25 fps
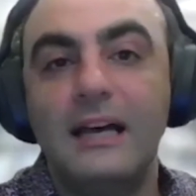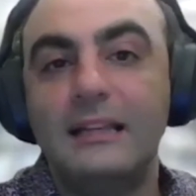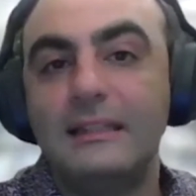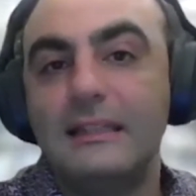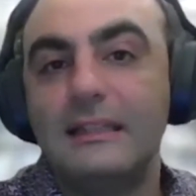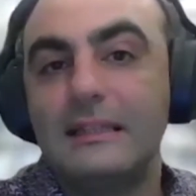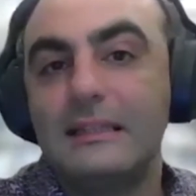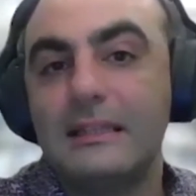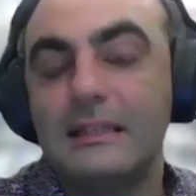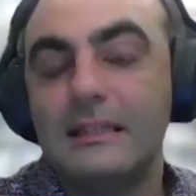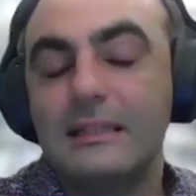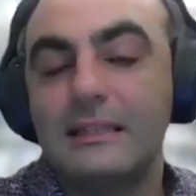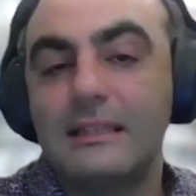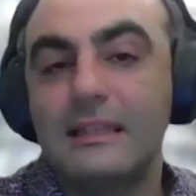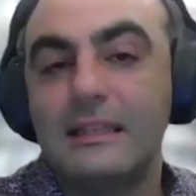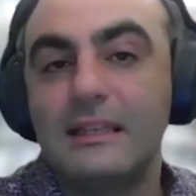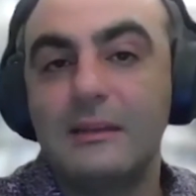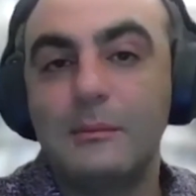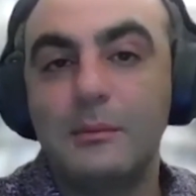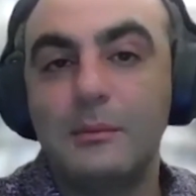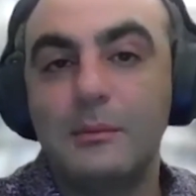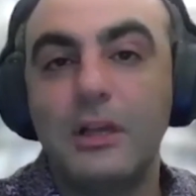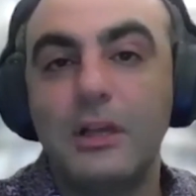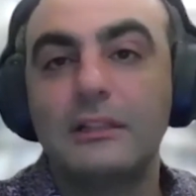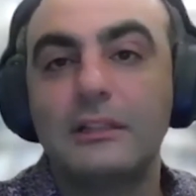this is the
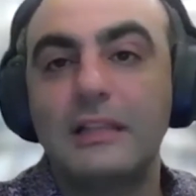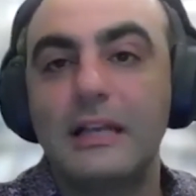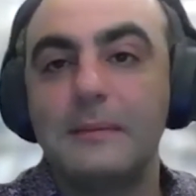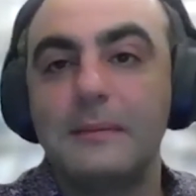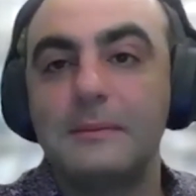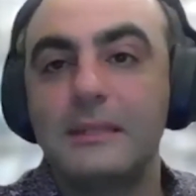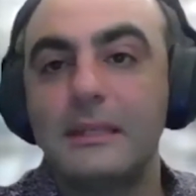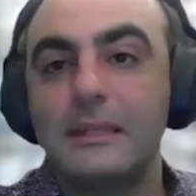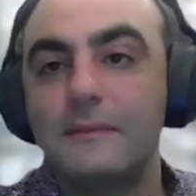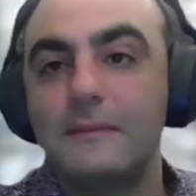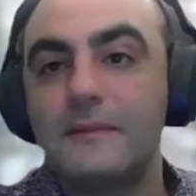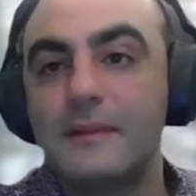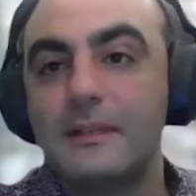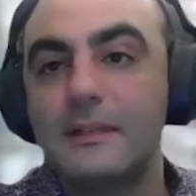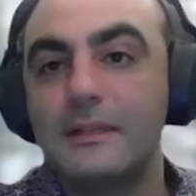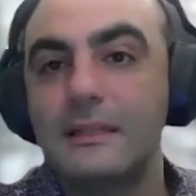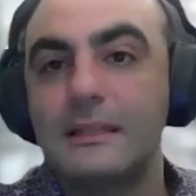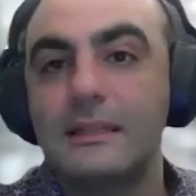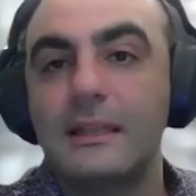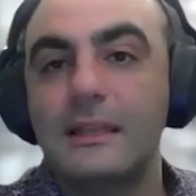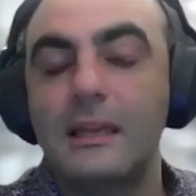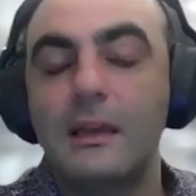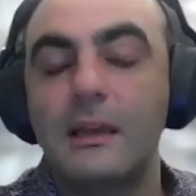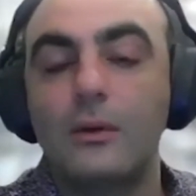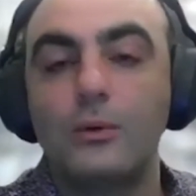Blanc Labs team
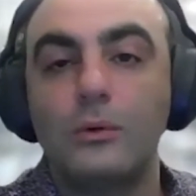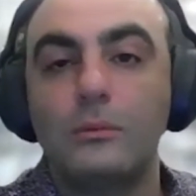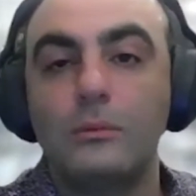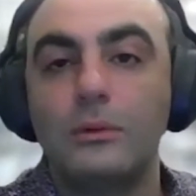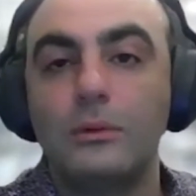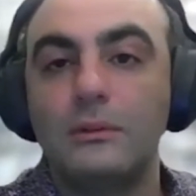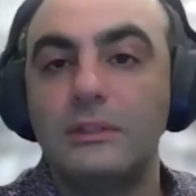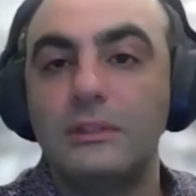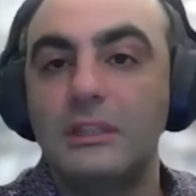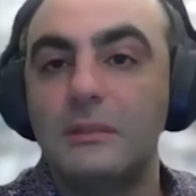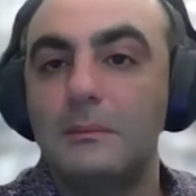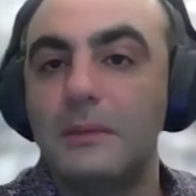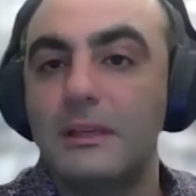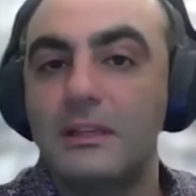versus the Equitable team.